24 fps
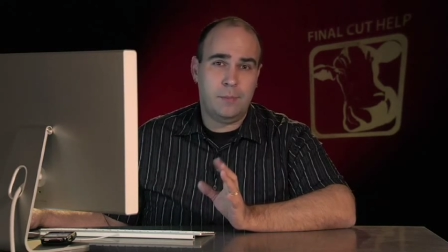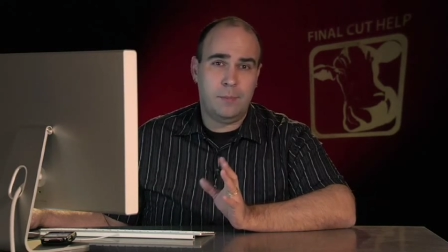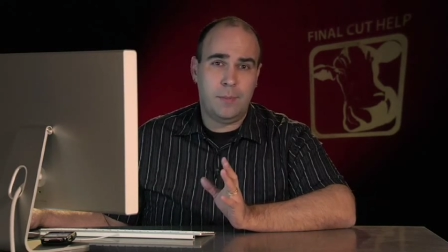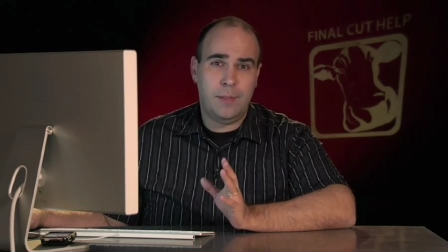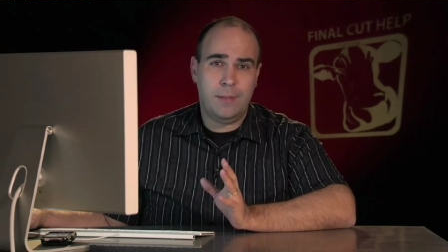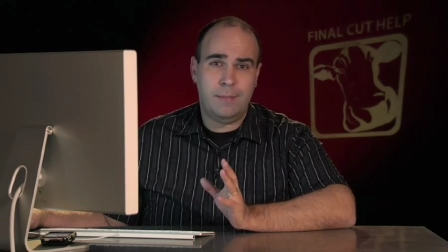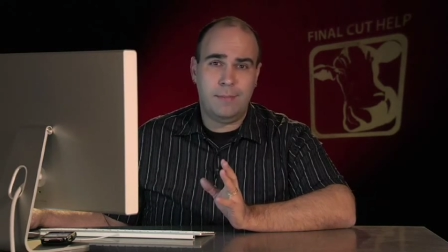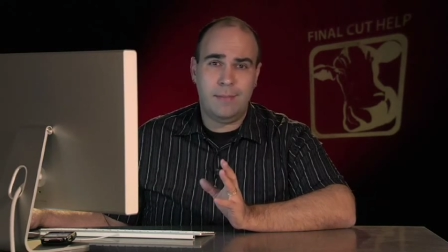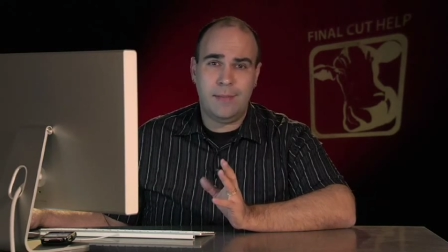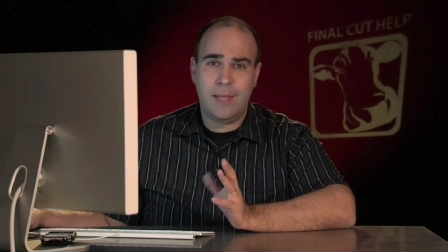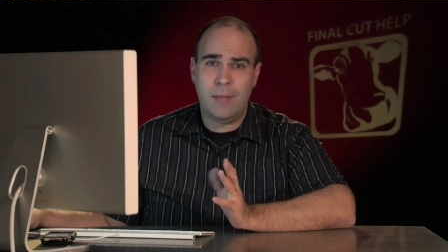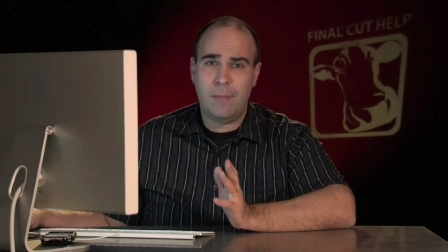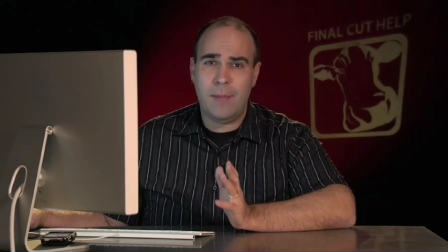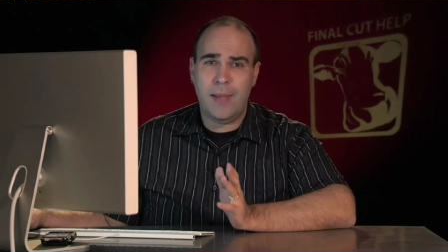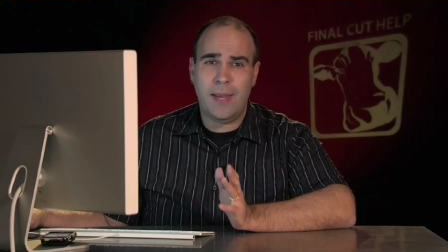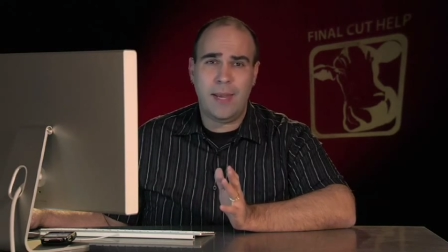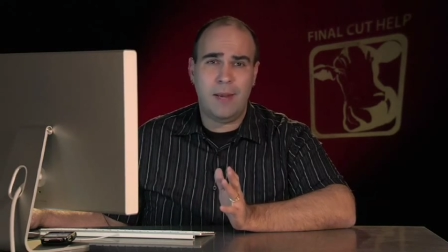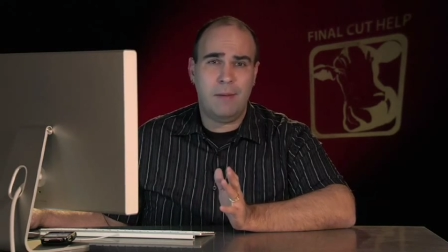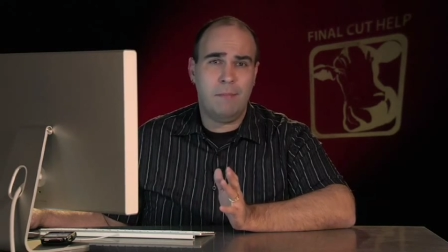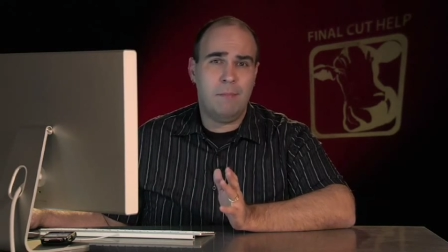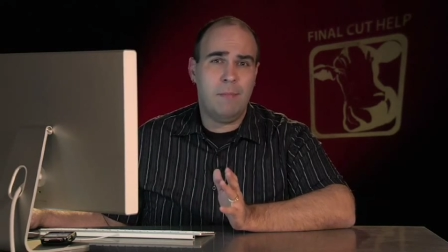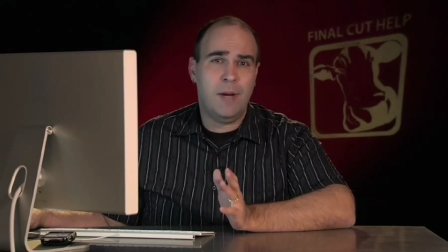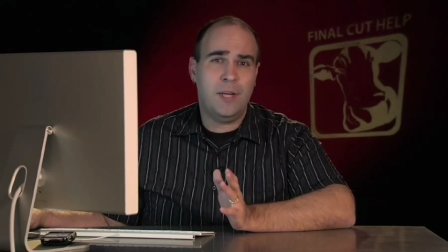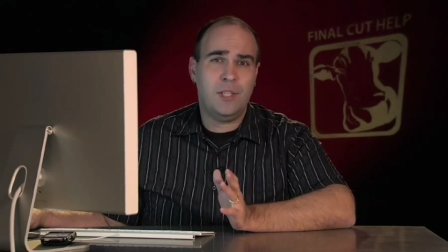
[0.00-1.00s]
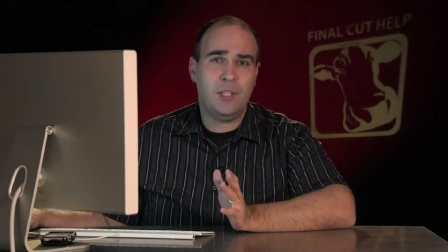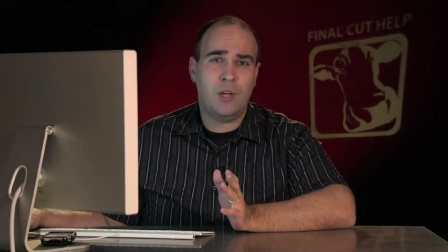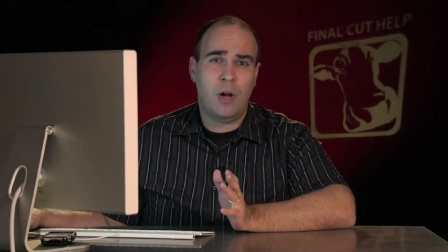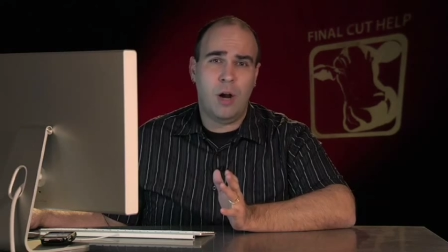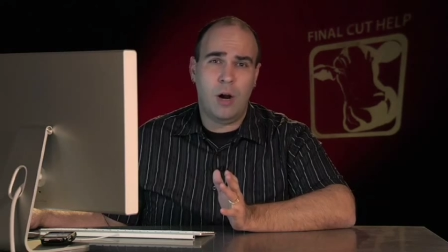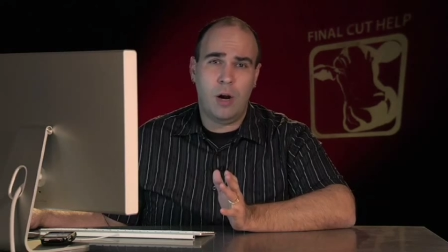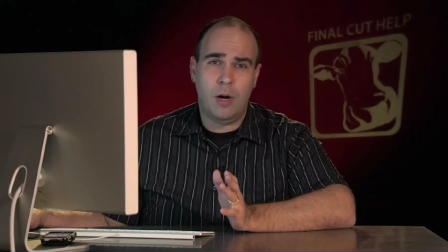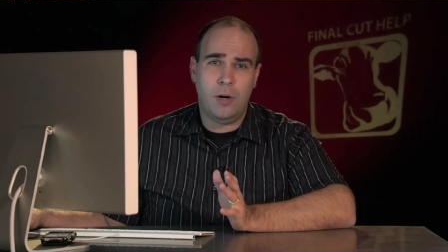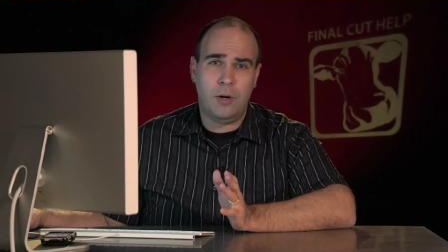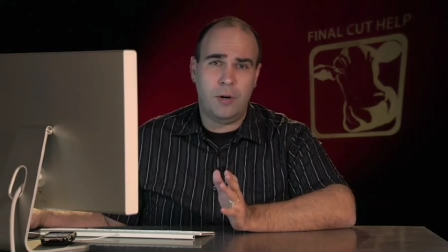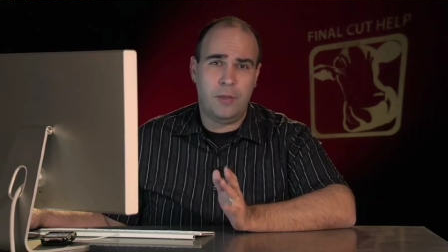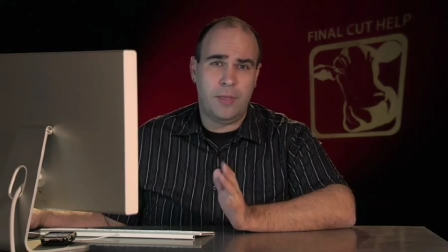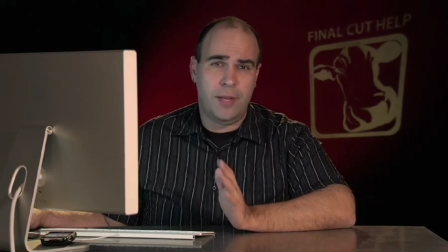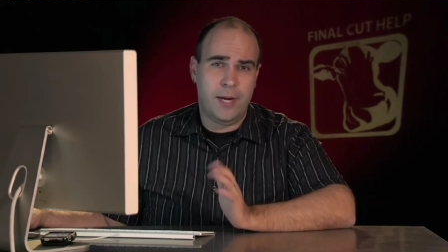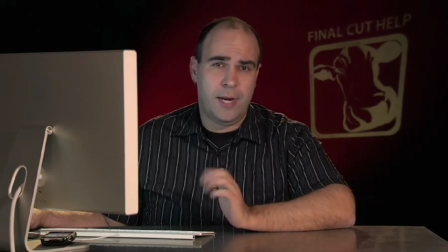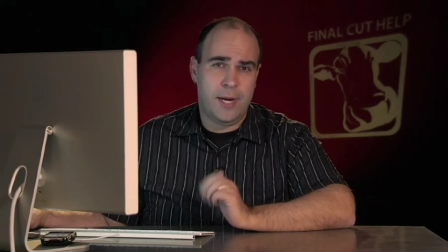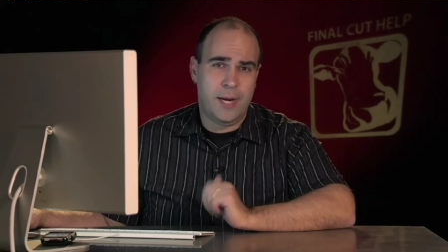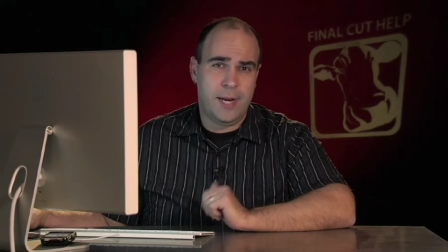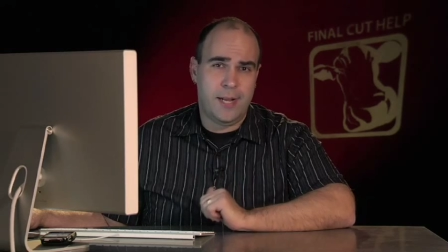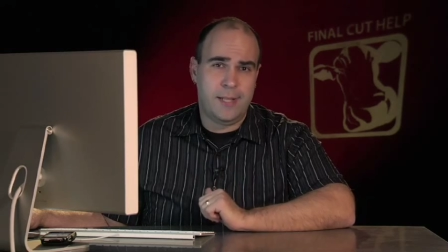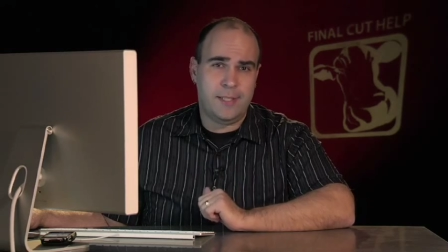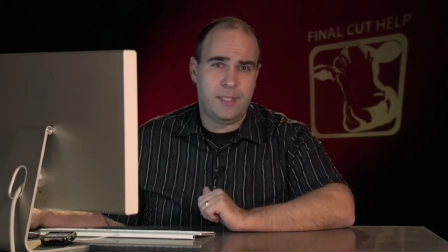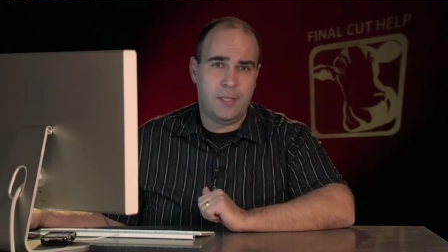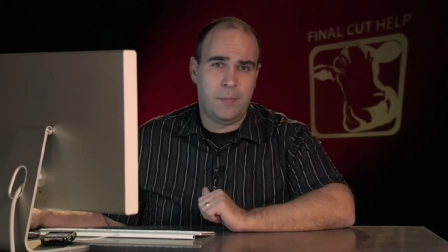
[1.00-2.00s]
but they make it much harder than it
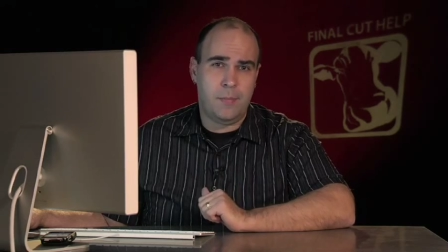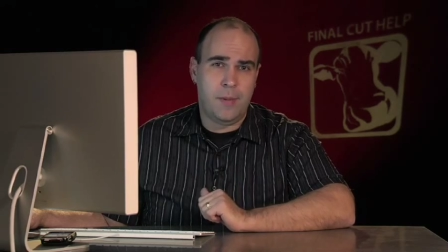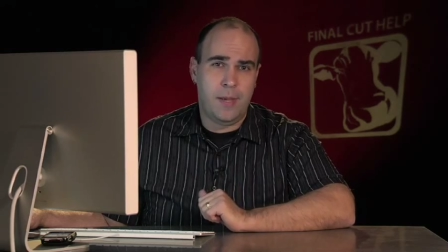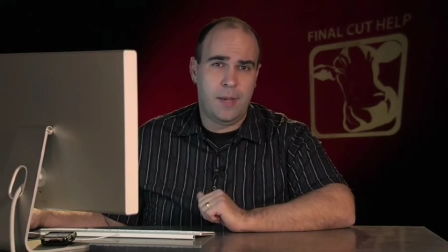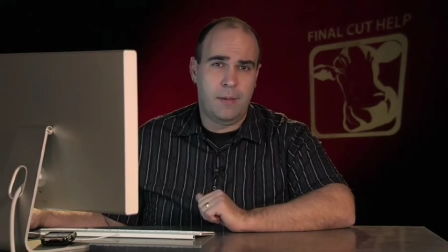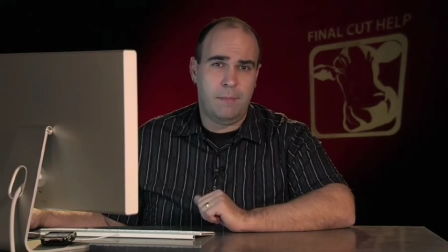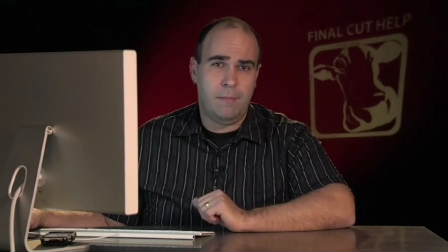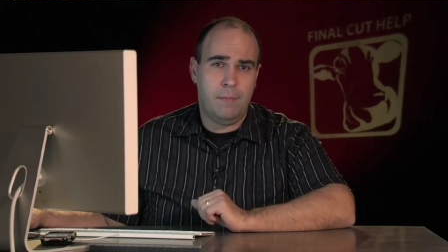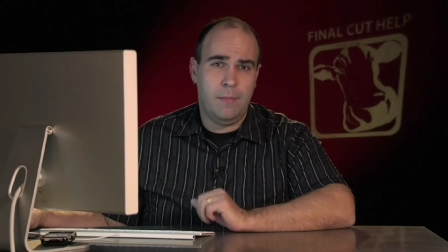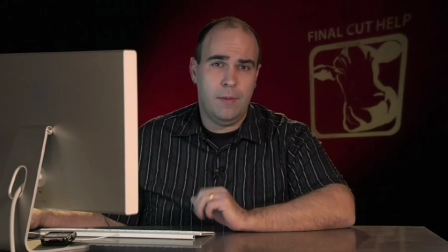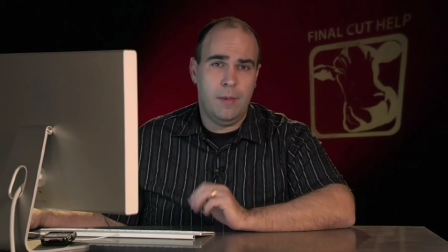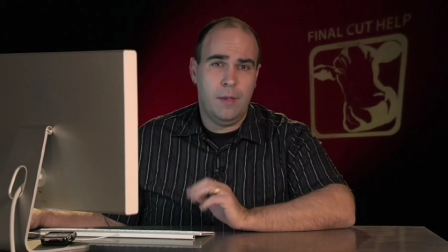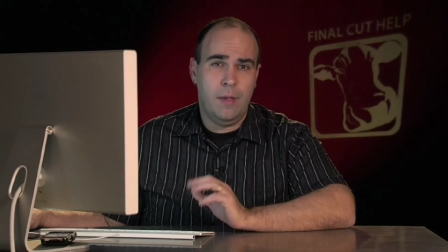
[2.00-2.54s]
needs to be.